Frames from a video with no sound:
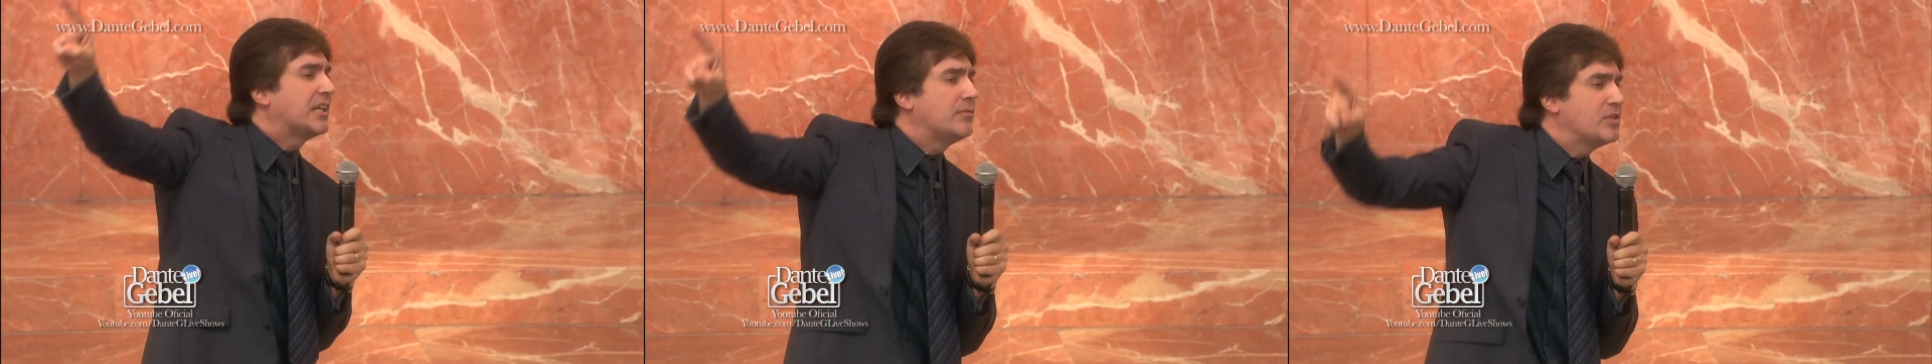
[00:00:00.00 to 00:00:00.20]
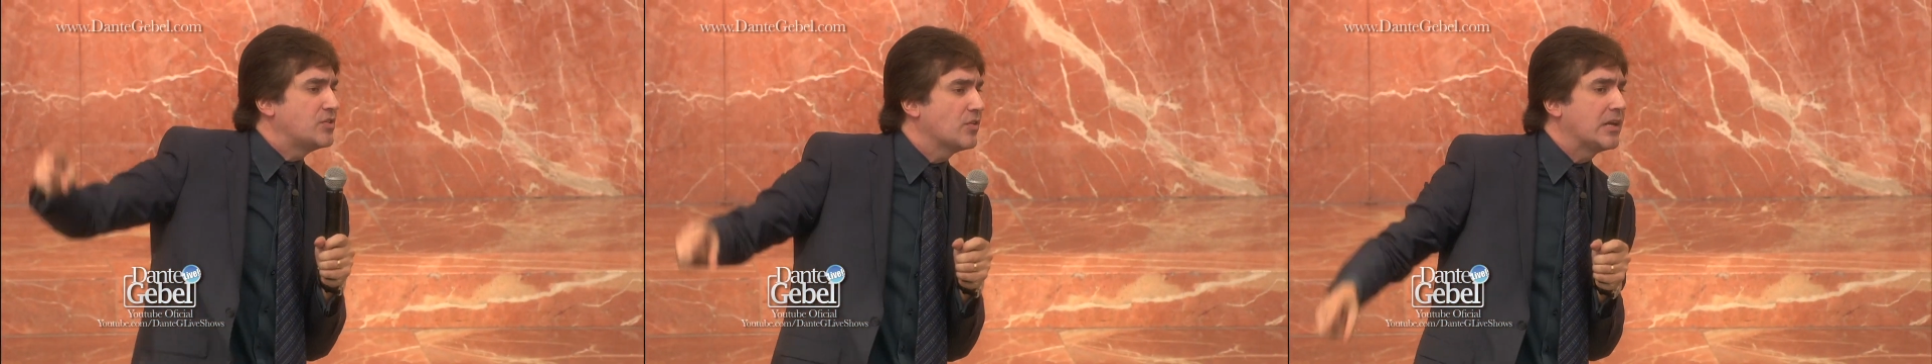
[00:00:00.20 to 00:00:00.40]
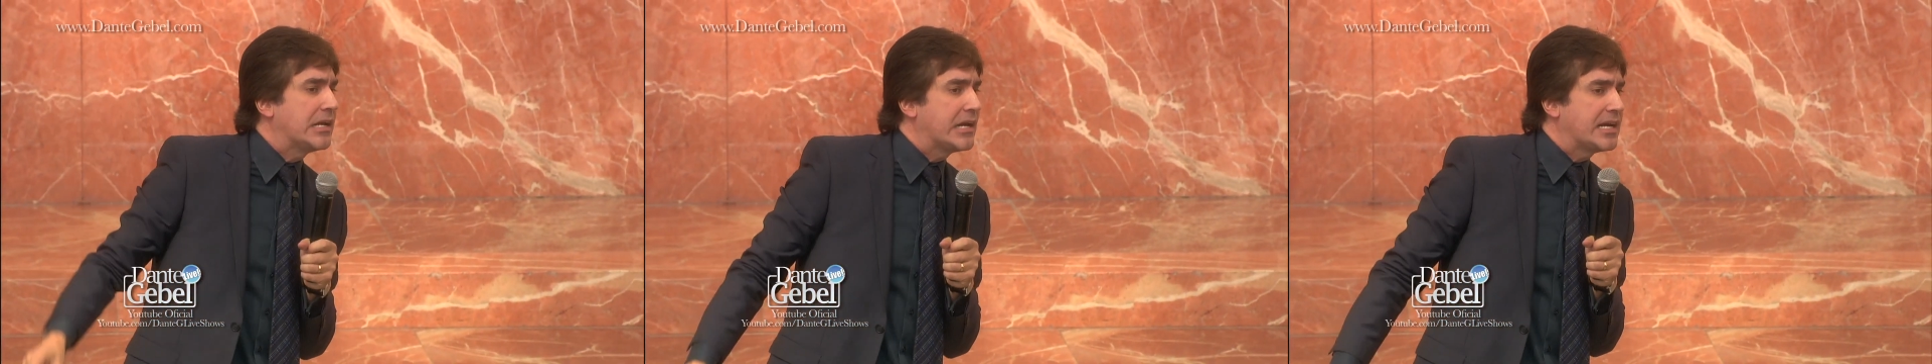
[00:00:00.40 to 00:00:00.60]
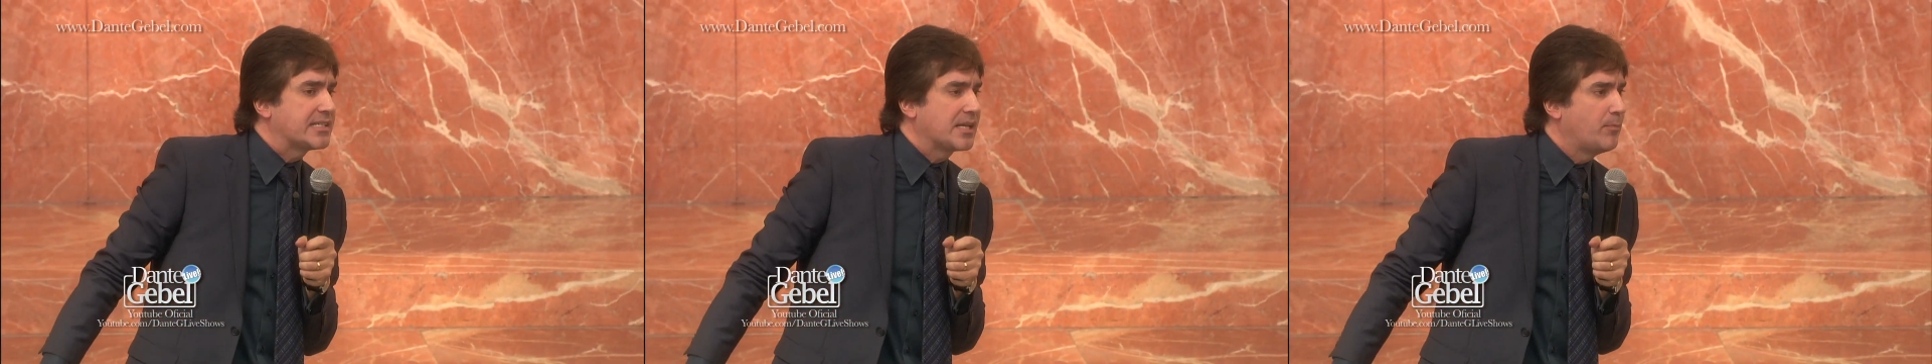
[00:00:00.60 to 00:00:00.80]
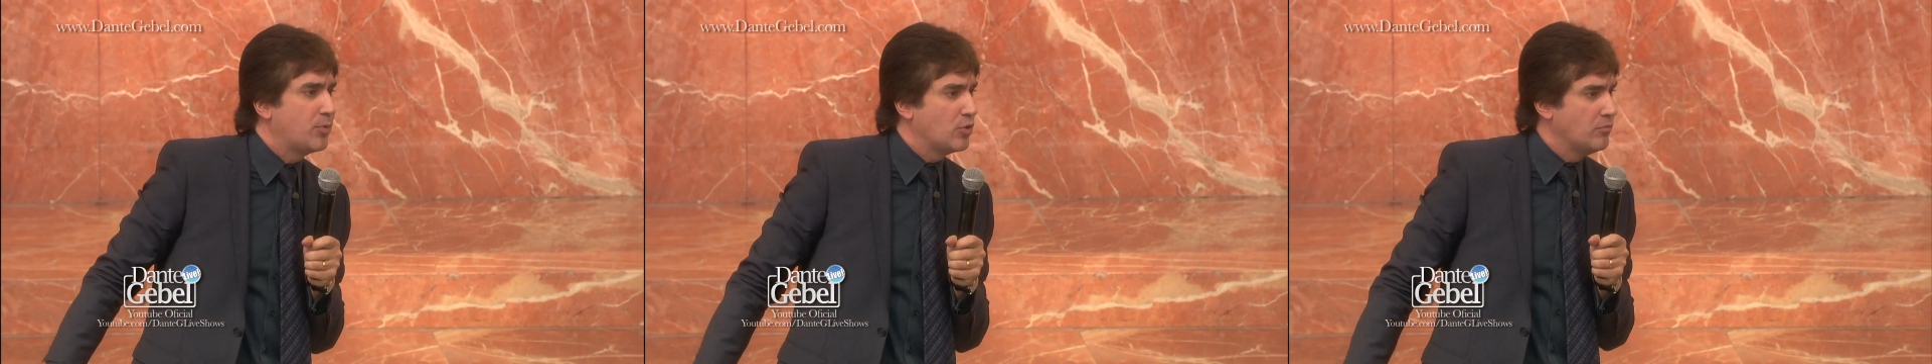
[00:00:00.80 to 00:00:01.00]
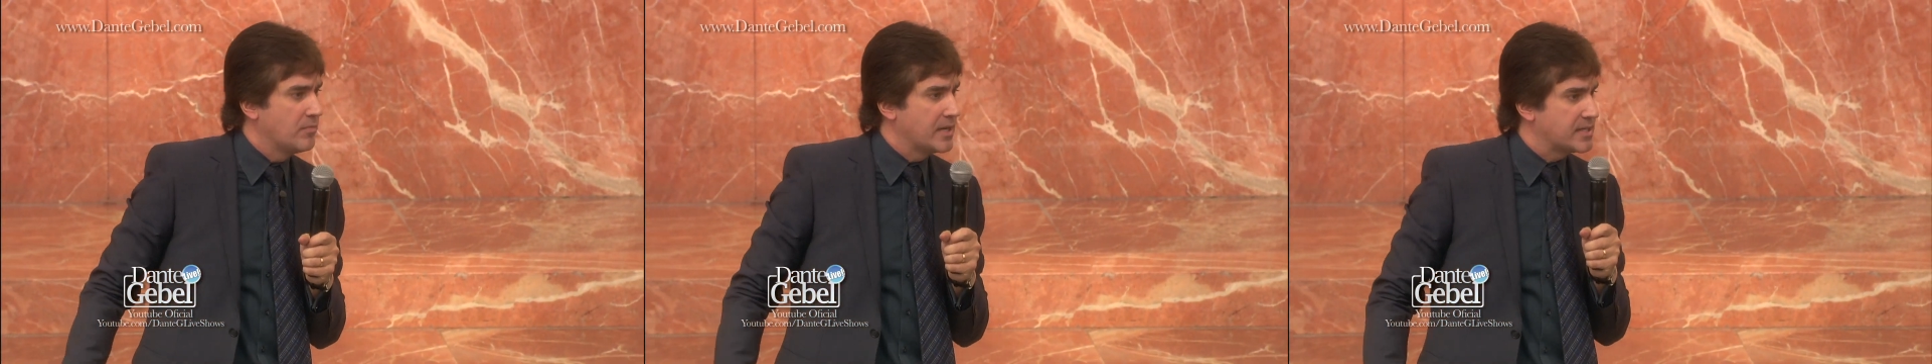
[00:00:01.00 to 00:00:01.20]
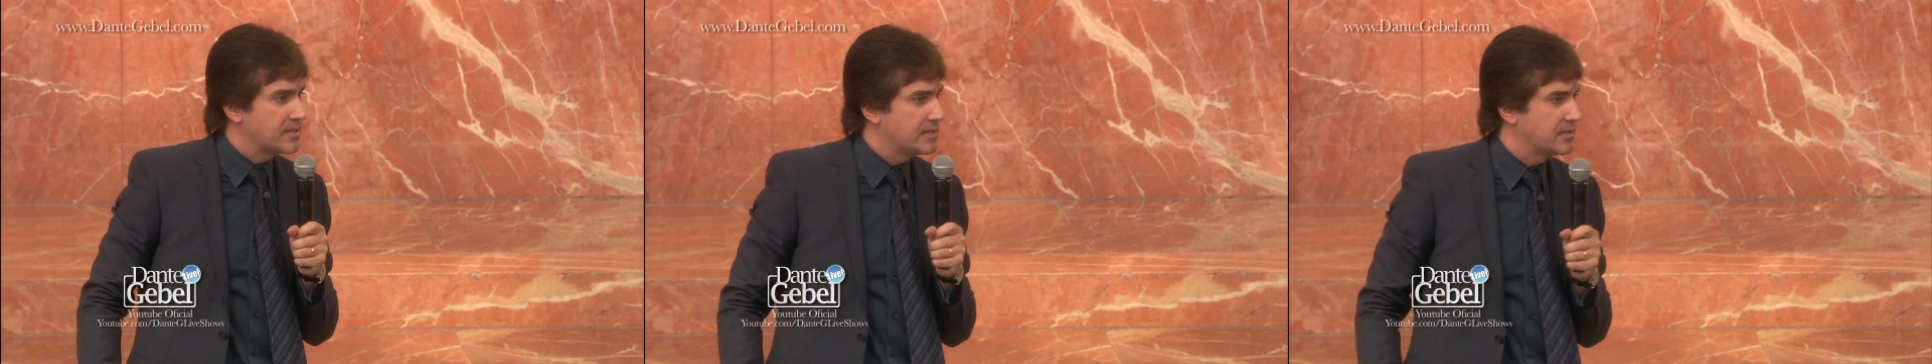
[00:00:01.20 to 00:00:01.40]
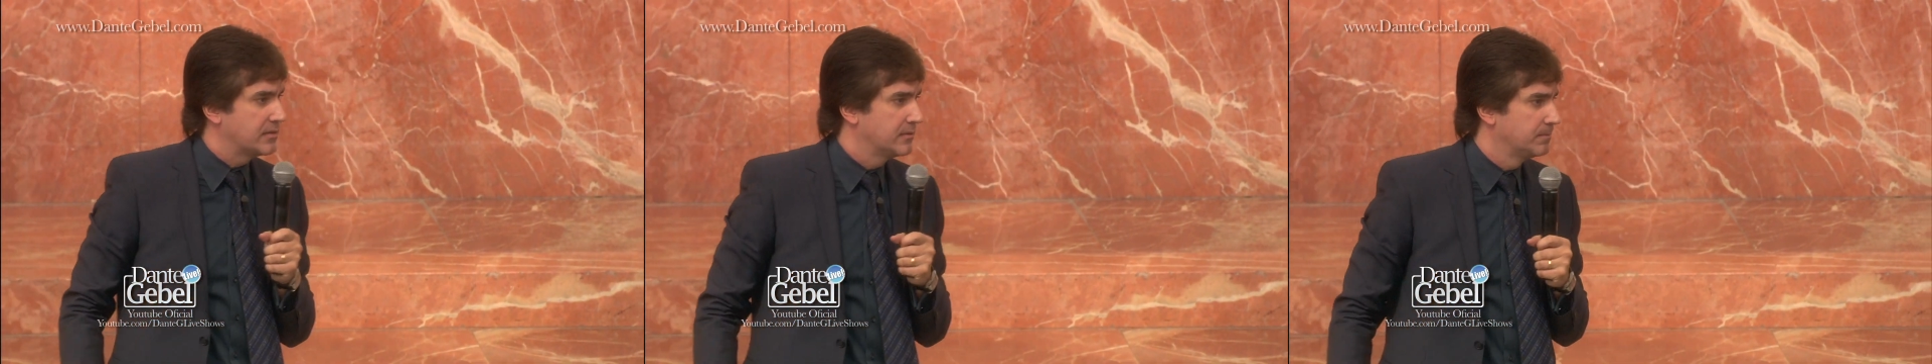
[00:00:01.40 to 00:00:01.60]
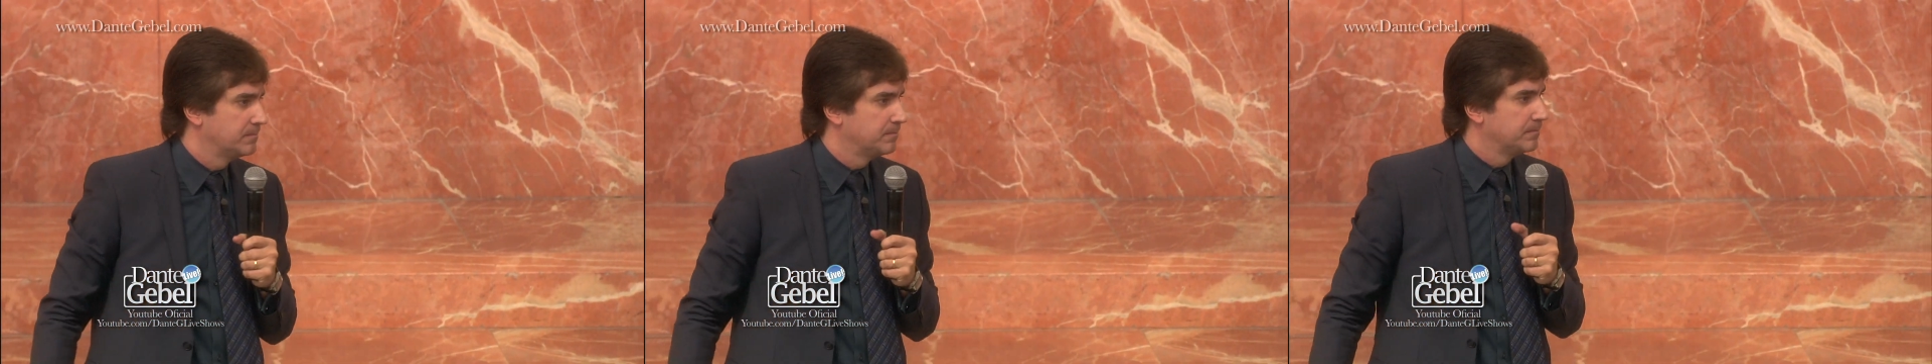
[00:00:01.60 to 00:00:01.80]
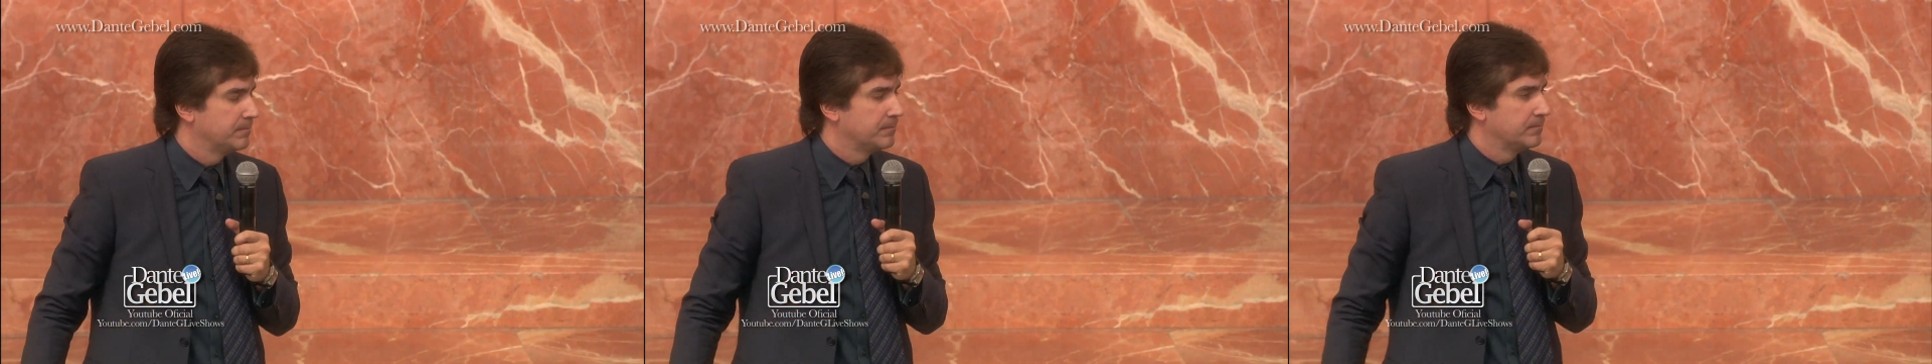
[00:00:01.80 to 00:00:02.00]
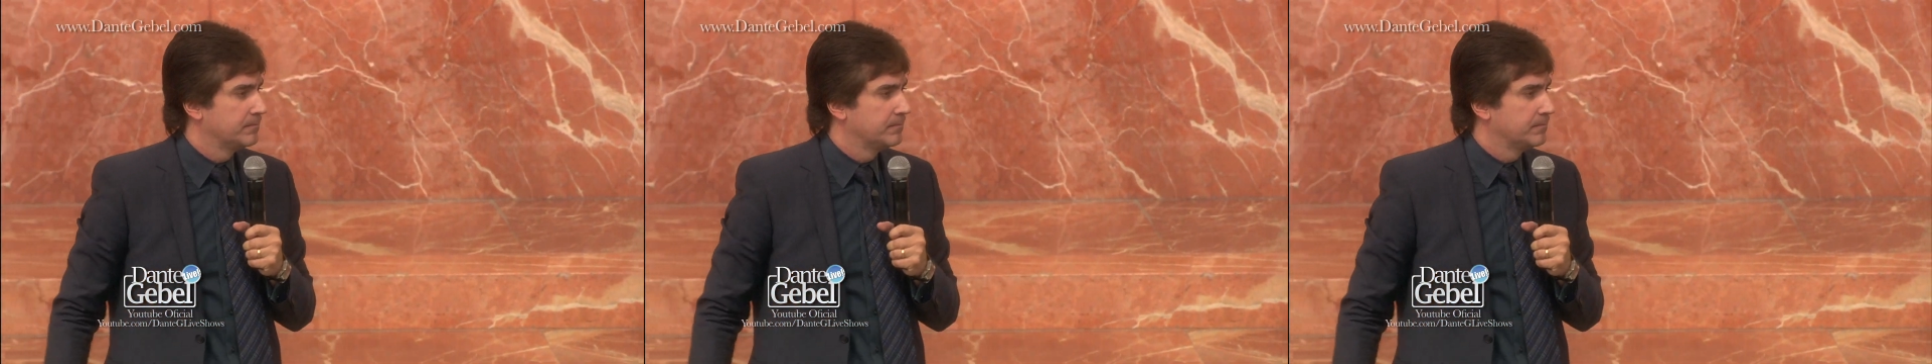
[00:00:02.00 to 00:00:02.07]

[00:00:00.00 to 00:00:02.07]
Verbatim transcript: you won't watch television for a whole month.